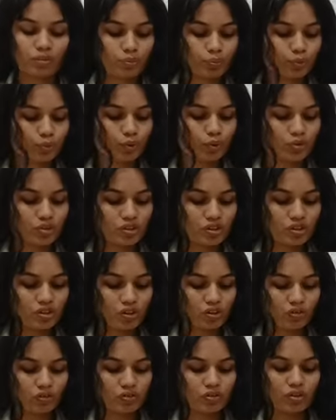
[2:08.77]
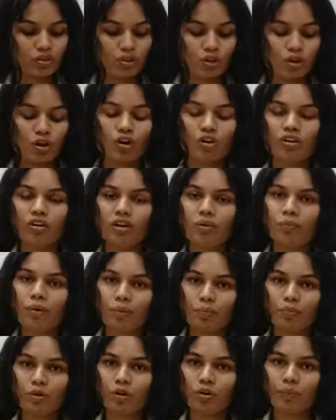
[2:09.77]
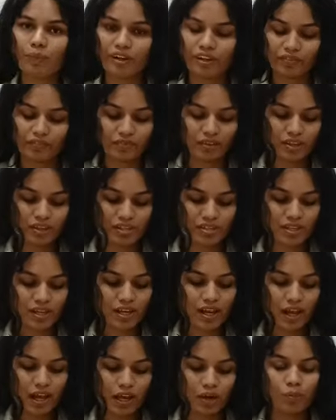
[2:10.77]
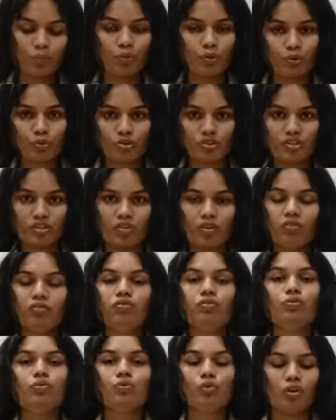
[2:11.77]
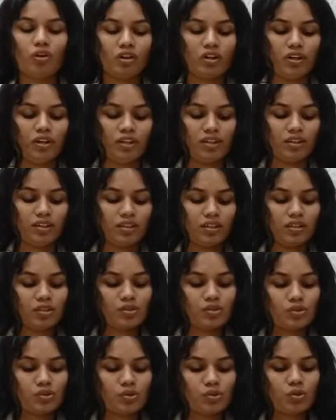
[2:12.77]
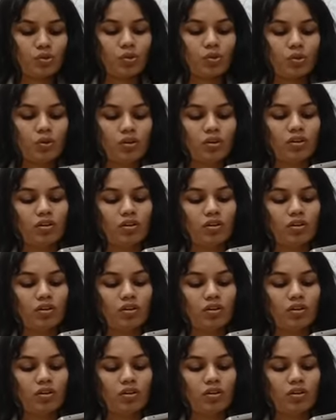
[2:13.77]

provision of long-term employee benefits and provision of warranty. So